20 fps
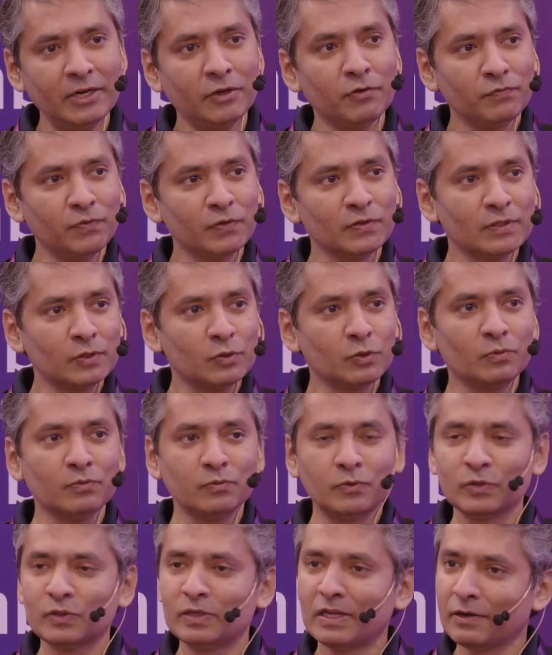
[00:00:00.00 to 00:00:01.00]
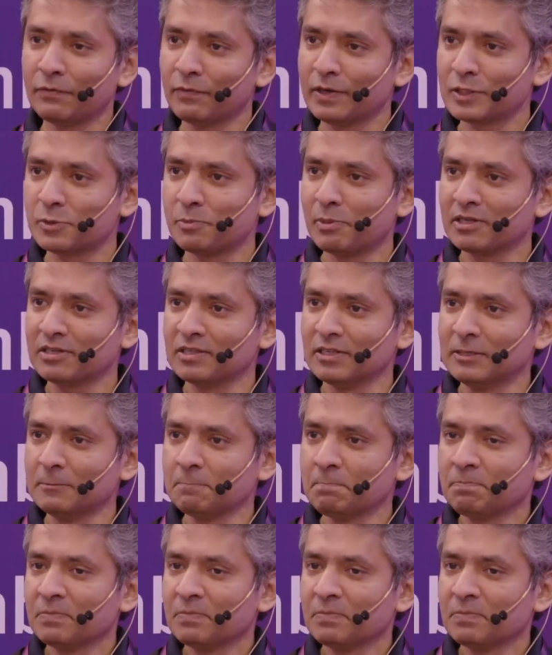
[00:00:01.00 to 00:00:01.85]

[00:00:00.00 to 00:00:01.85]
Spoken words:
of you in the room wouldn't have expected.